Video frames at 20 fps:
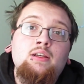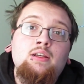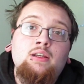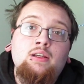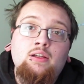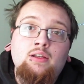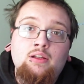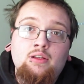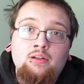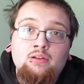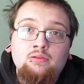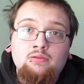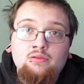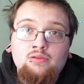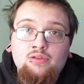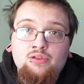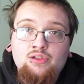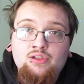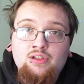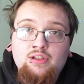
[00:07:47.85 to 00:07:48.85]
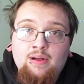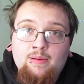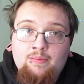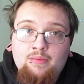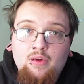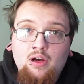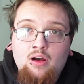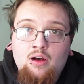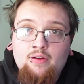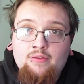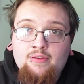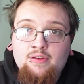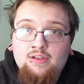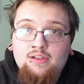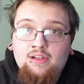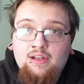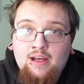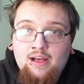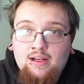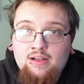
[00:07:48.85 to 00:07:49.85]
he stepped off his
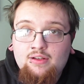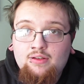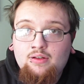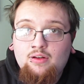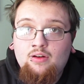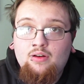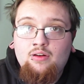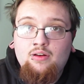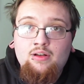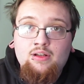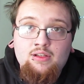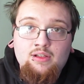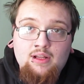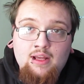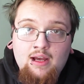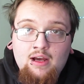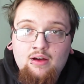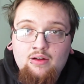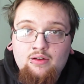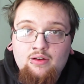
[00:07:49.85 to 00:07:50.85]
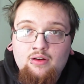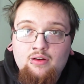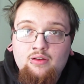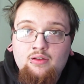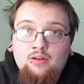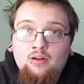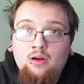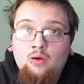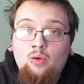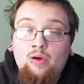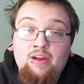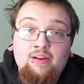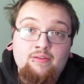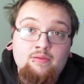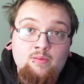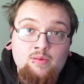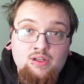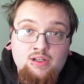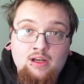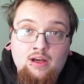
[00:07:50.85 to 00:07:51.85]
desk or his counter, away
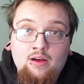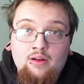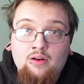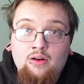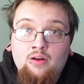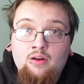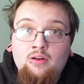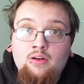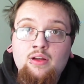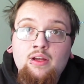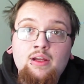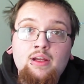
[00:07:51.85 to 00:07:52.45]
from his counter,